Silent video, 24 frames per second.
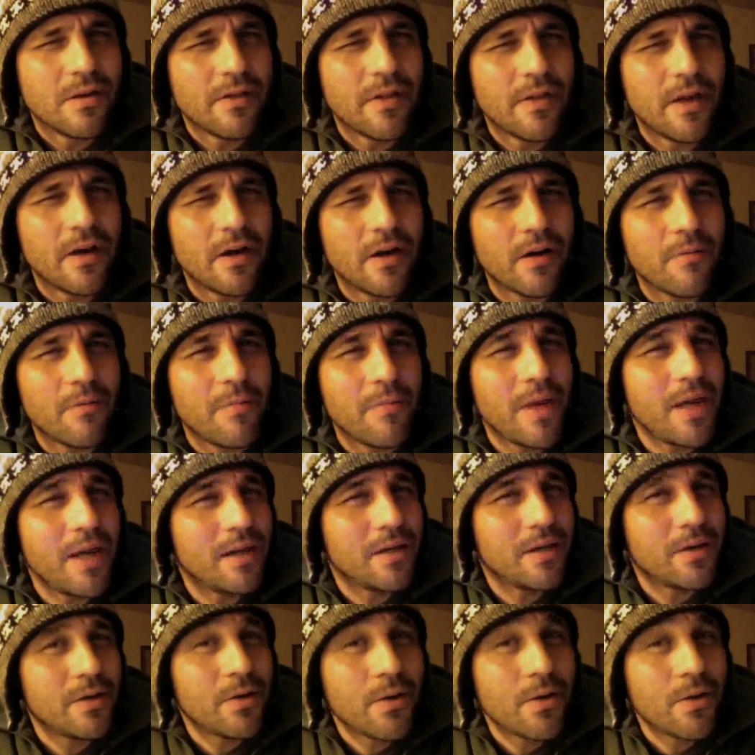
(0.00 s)
that are made
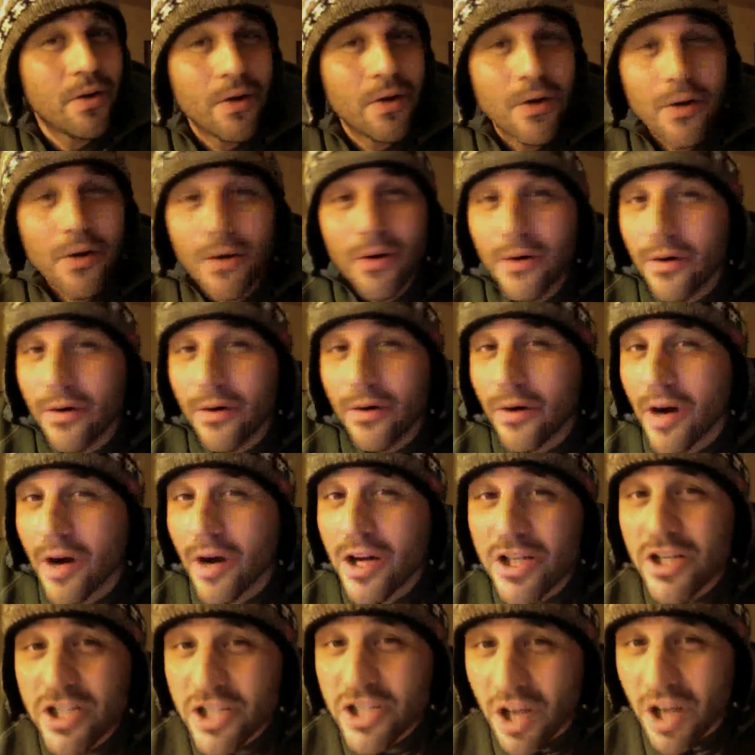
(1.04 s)
in
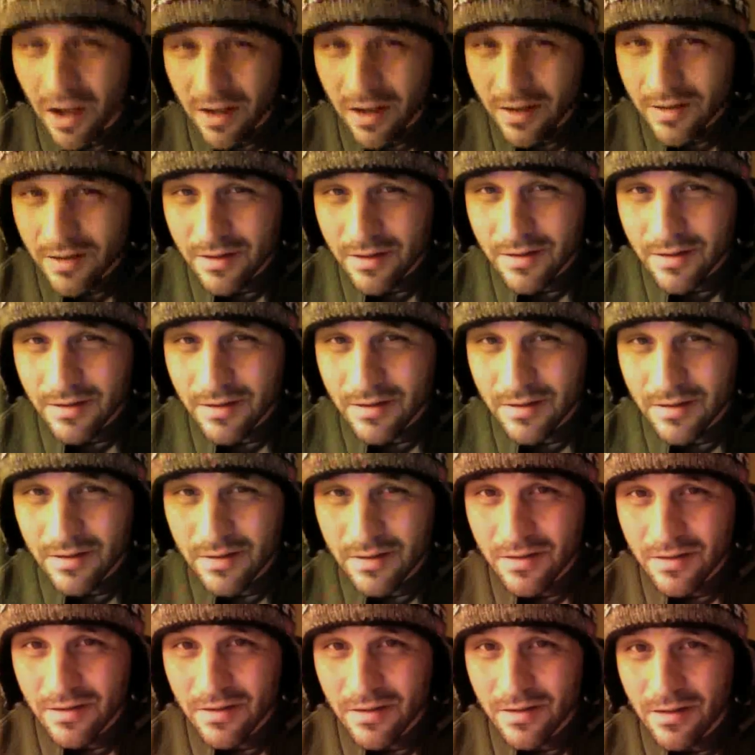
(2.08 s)
Russia
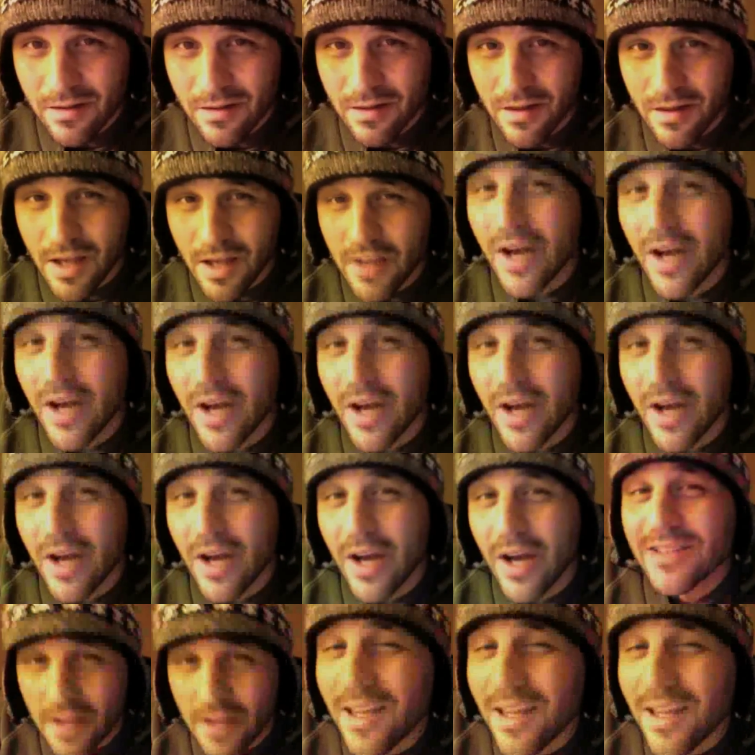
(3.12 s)
and the United
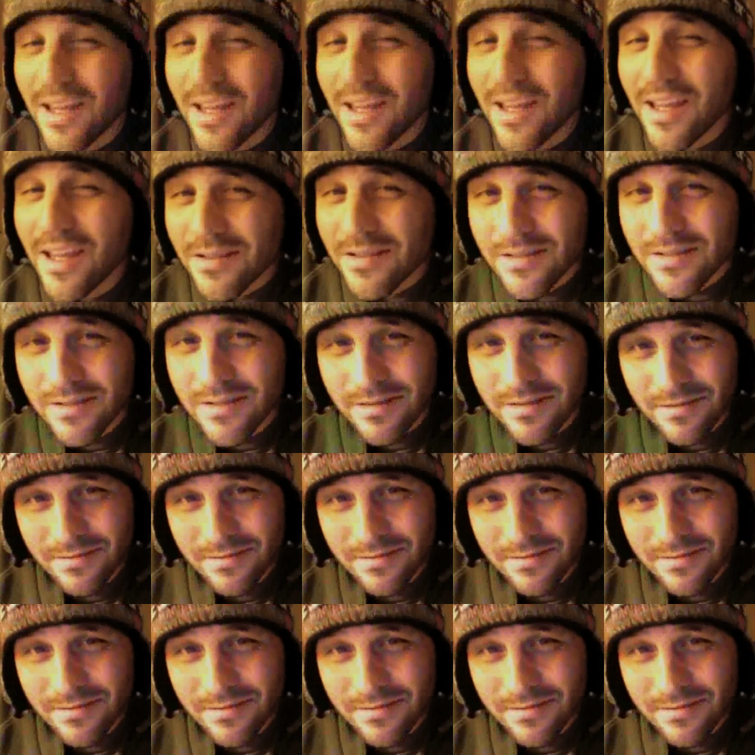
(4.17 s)
States.